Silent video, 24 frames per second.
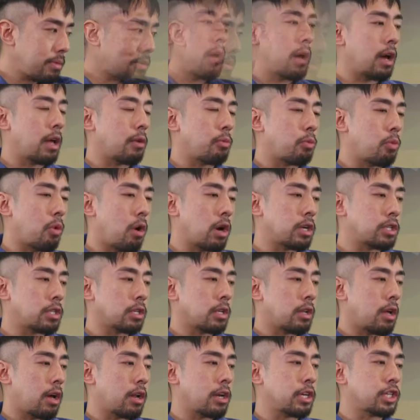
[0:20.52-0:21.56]
i watch a
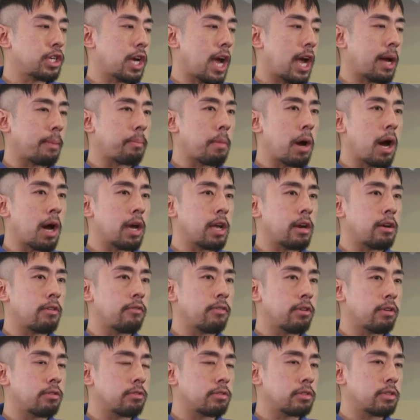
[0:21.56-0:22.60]
lot of jack ma
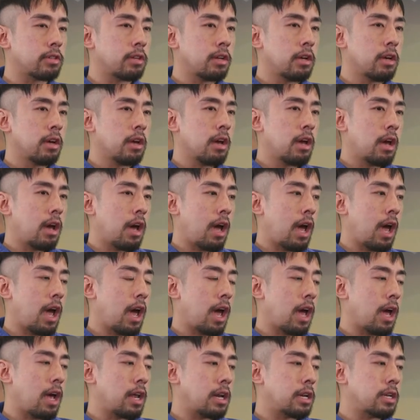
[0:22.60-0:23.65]
interviews
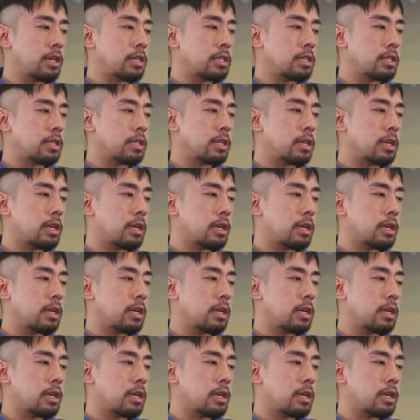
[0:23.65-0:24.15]
and